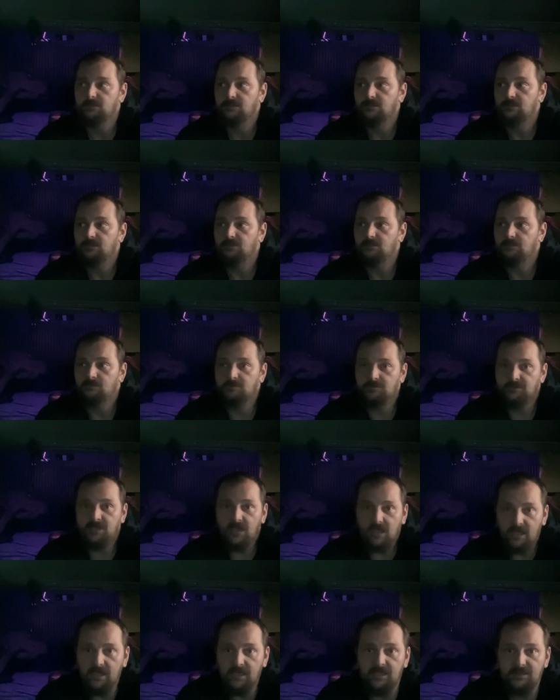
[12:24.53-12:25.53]
we're
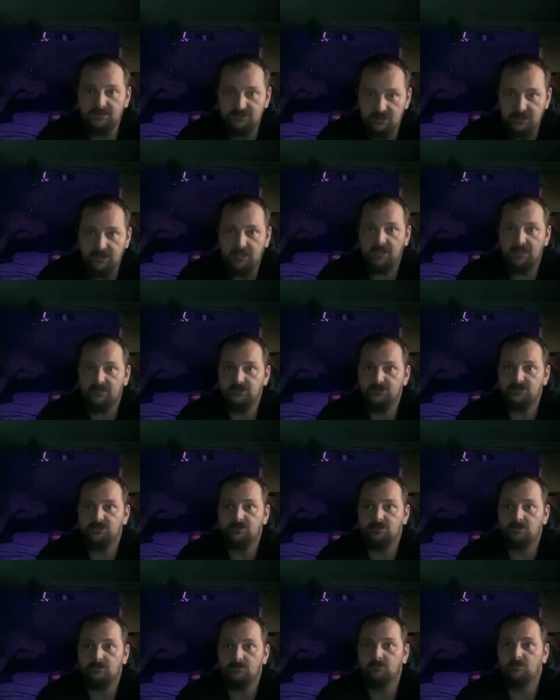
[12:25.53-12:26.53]
not
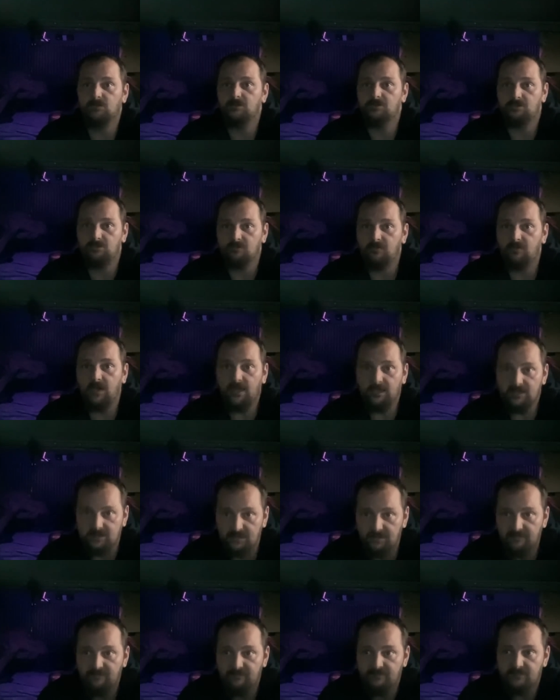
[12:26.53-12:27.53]
educational, we're
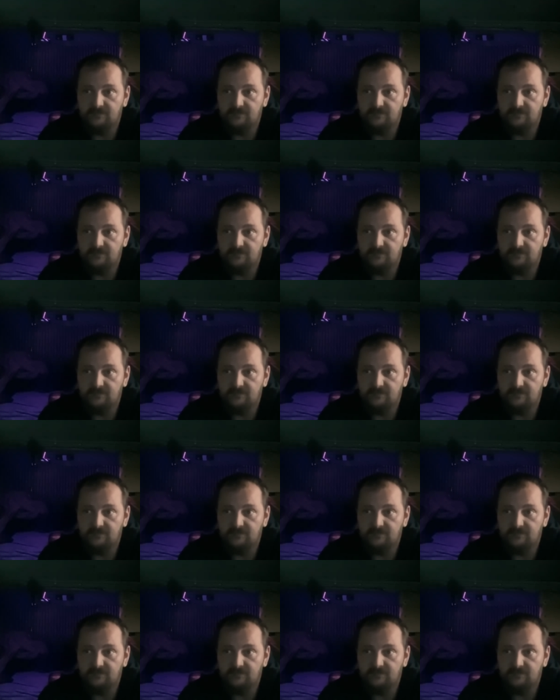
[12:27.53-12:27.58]
directive.